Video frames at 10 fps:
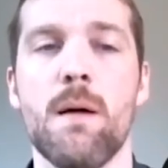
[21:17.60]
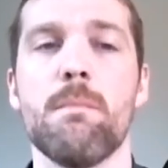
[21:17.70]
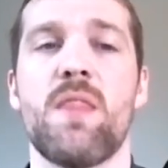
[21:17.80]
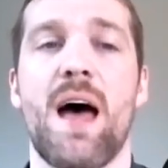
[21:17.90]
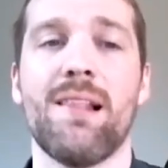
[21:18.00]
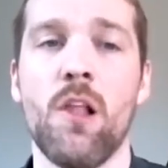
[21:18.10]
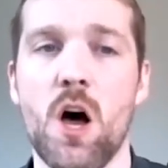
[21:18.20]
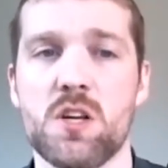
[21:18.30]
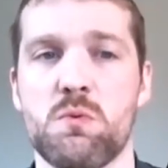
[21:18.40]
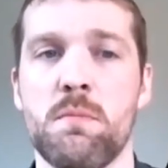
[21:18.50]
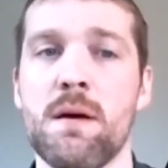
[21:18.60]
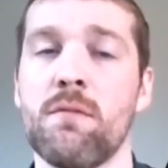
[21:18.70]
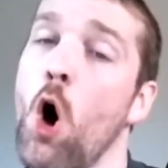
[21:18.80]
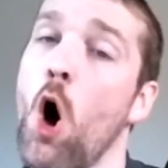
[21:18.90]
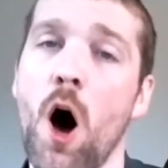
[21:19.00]
that loss would be able
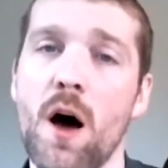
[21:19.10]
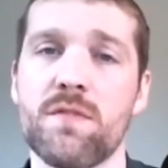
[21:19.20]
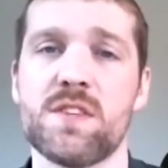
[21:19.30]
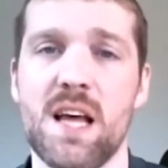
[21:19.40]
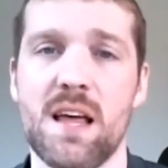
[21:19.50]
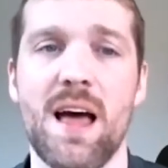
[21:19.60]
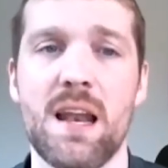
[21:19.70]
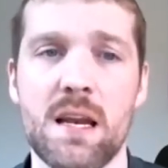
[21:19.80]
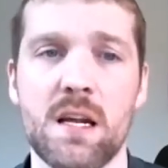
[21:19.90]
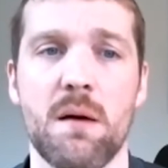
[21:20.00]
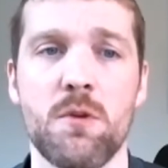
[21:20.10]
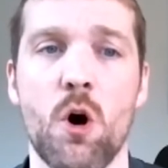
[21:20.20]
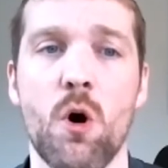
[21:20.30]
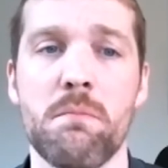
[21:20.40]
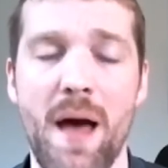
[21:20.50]
to offset that income
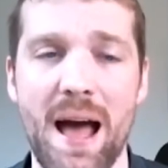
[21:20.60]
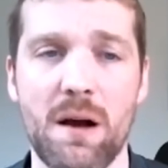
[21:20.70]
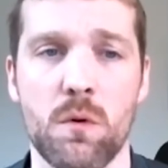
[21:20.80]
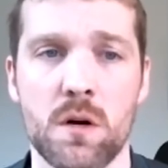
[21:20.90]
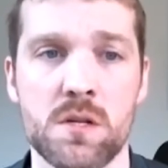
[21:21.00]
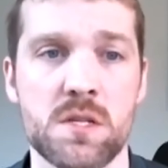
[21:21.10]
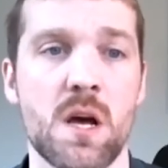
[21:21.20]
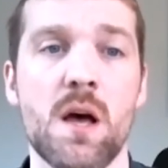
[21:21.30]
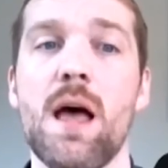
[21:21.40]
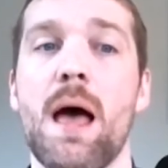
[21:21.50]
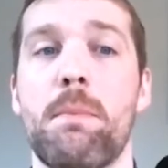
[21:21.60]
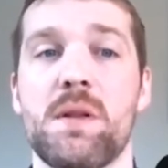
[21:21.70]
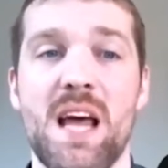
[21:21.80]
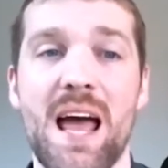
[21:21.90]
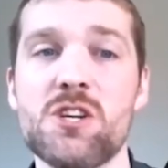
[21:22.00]
going backwards and
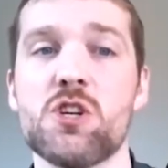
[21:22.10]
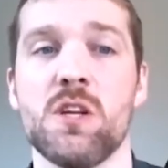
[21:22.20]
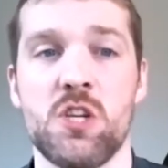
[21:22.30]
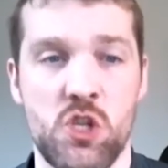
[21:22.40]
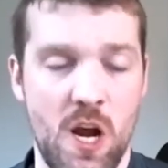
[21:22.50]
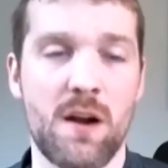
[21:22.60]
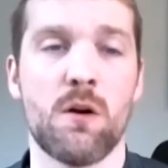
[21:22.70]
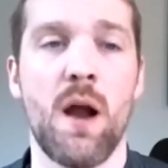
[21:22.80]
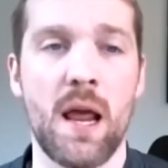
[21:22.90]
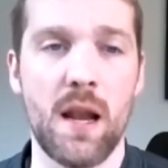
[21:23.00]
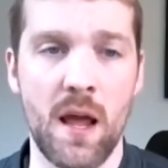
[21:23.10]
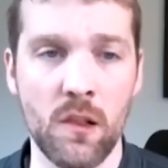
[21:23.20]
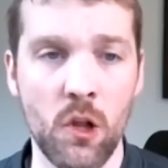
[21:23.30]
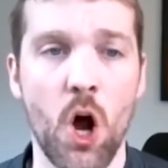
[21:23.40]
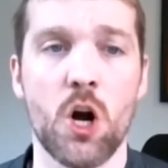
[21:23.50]
potentially generate a
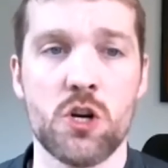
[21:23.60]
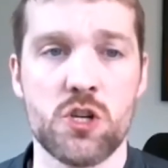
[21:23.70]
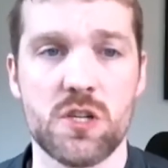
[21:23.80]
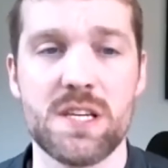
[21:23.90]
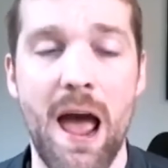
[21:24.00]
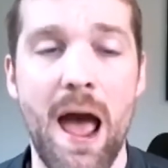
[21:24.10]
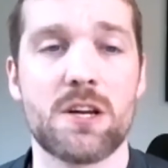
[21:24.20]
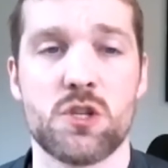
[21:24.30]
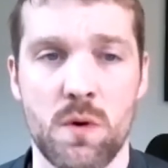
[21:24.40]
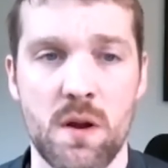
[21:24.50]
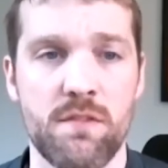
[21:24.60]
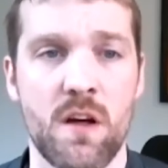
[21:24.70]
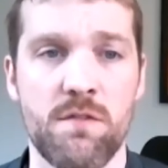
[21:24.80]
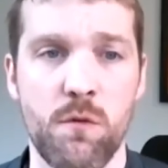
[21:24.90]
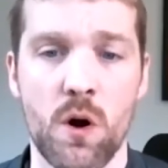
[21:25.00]
large tax refund
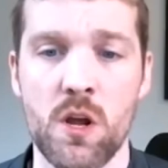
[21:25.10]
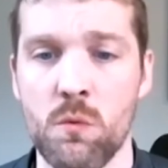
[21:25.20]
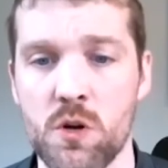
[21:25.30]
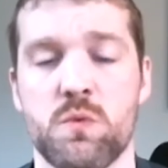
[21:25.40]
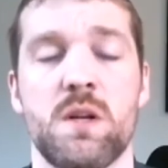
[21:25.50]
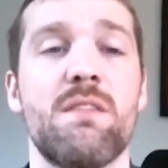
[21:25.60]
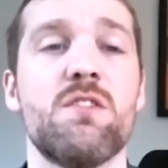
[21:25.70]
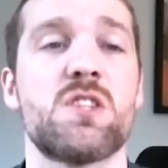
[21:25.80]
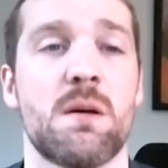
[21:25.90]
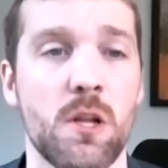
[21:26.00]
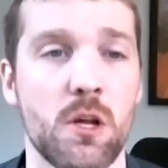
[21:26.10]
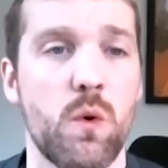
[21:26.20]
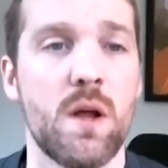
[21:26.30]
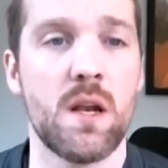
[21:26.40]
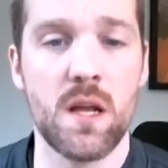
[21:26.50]
for you, which would give you some
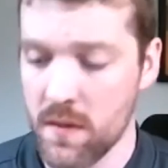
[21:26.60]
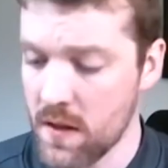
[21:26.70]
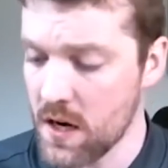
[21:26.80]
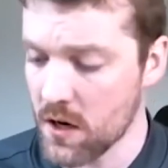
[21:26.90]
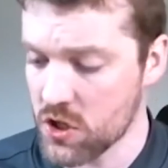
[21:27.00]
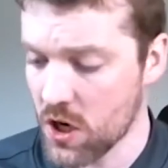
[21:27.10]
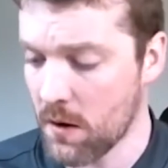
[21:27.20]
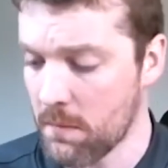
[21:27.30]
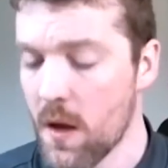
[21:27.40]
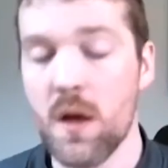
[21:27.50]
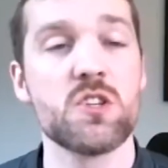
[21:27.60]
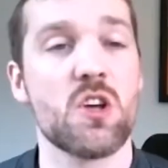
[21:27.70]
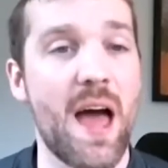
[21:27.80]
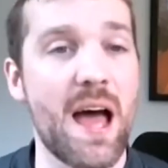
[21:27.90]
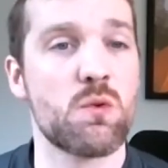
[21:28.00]
liquidity in the near term. So
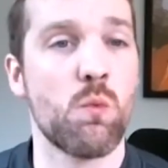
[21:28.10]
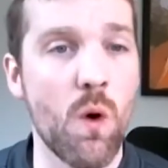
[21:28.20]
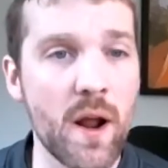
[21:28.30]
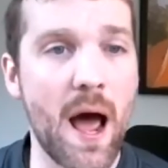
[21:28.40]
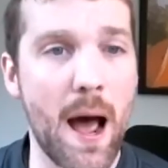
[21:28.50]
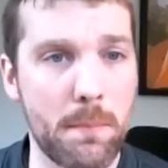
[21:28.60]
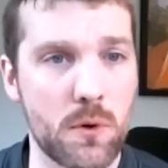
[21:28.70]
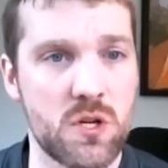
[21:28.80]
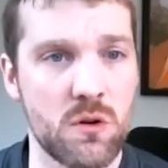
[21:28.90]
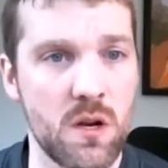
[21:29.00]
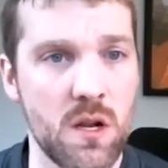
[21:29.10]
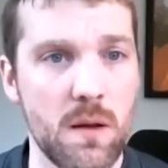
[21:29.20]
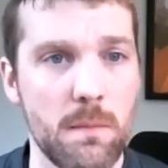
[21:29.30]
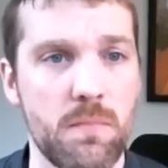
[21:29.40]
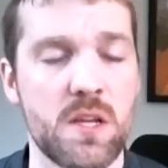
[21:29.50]
that's one opportunity
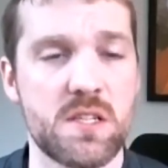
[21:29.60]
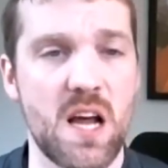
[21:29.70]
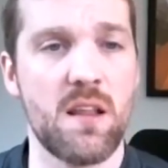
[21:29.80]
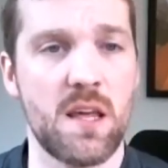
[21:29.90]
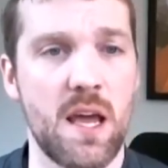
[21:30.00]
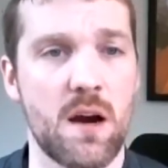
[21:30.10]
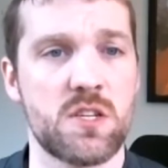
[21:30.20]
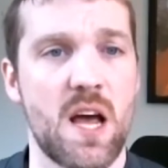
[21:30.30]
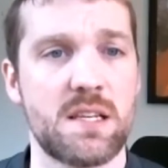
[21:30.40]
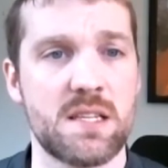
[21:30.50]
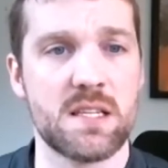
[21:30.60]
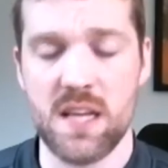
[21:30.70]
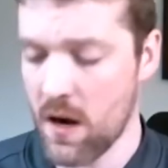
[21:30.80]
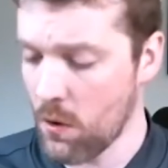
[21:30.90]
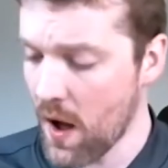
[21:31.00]
inside of the CARES Act is this
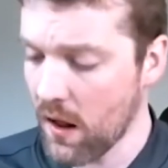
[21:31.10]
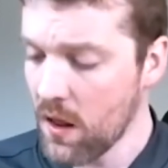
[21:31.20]
NOL.